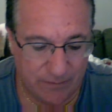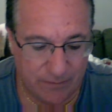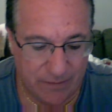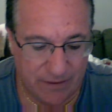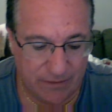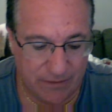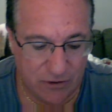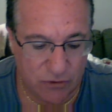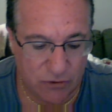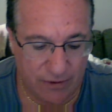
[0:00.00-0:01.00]
but
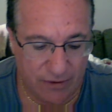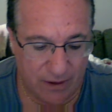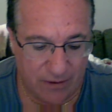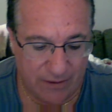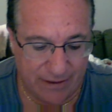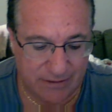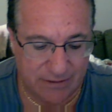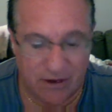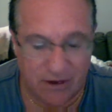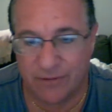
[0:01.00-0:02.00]
here's where you go
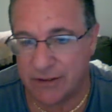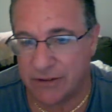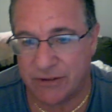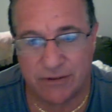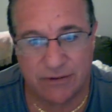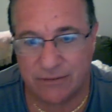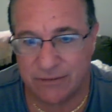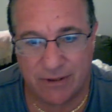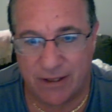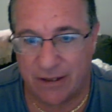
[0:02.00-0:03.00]
against Darvish.
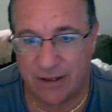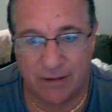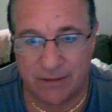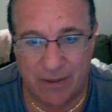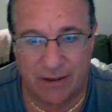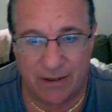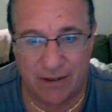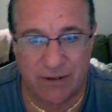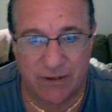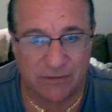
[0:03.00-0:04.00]
I don't like to bet
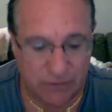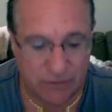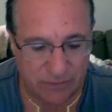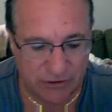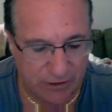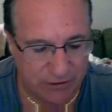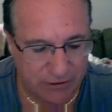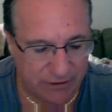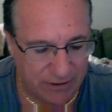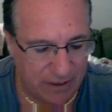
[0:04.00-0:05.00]
against Darvish too much, so I
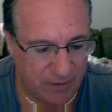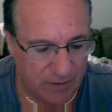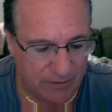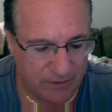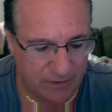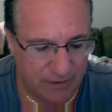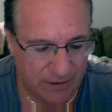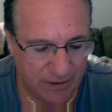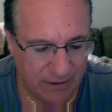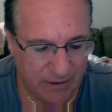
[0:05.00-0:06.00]
took the game under.
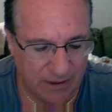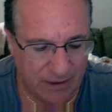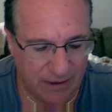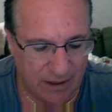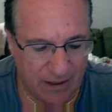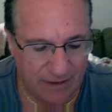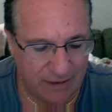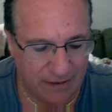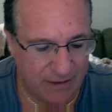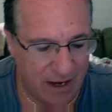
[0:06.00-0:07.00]
I had
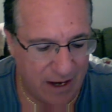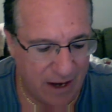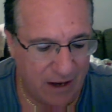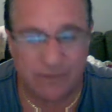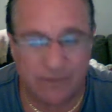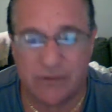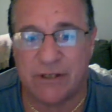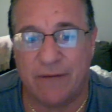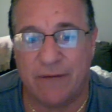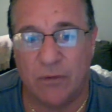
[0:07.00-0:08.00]
an 8.5. It was
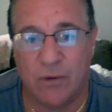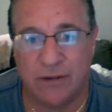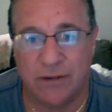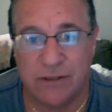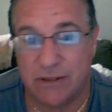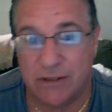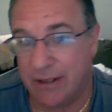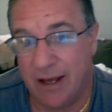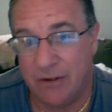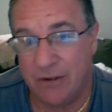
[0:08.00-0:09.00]
7-1 Houston.
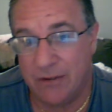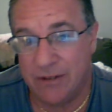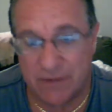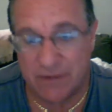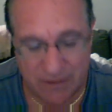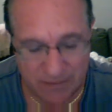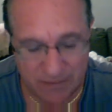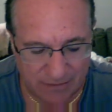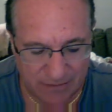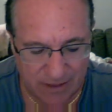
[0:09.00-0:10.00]
Again, you wouldn't have expected them to